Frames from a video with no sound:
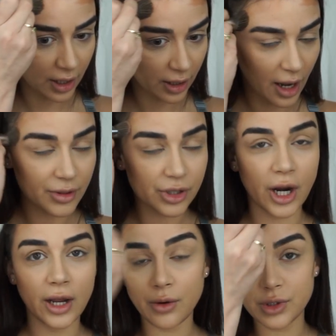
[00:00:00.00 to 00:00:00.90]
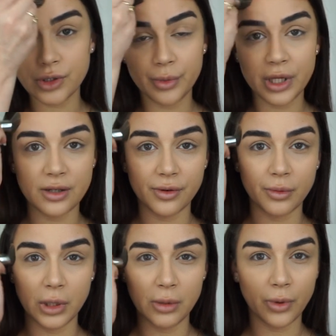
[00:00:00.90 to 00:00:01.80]
I was trying out so many
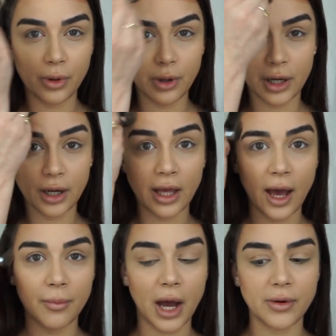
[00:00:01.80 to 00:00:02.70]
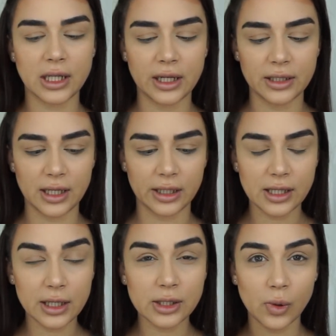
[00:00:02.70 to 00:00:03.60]
different people, and I was like
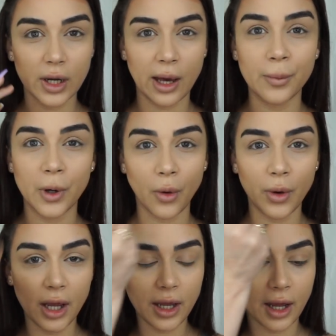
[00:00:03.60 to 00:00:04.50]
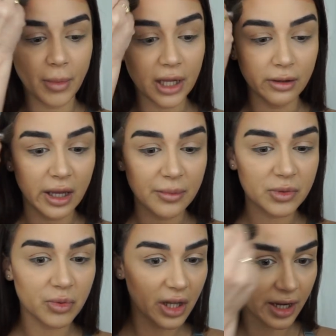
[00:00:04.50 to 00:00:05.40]
addicted, so I kept going, and my
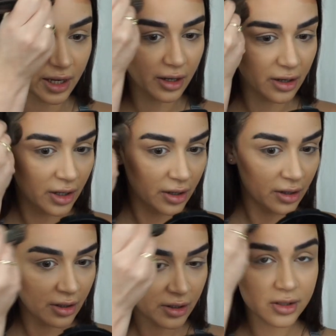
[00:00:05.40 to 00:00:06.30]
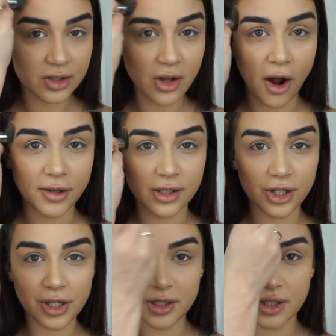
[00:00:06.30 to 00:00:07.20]
lips were like
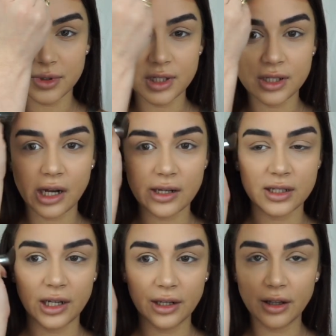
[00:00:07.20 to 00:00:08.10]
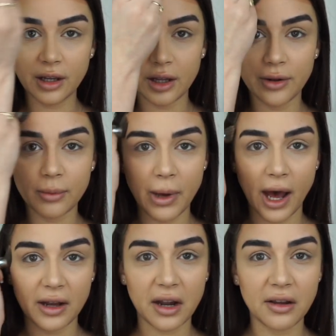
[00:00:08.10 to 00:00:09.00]
sausages. It was disgusting. Like, I look
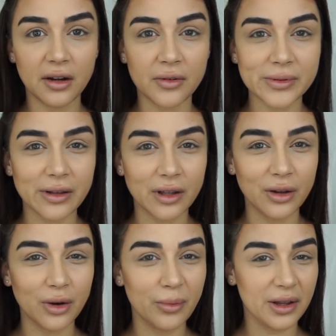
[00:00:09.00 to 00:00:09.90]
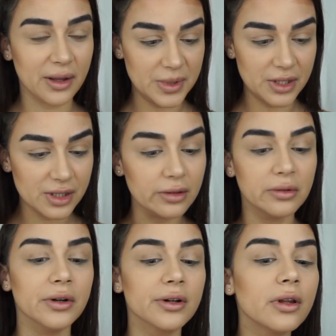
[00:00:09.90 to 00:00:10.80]
back at it and I was like, ew, my lips used to
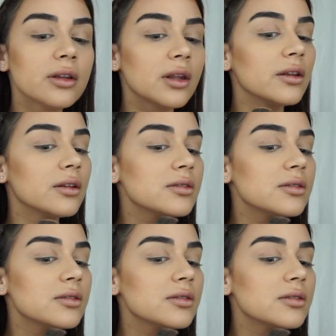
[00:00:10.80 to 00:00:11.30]
look like that.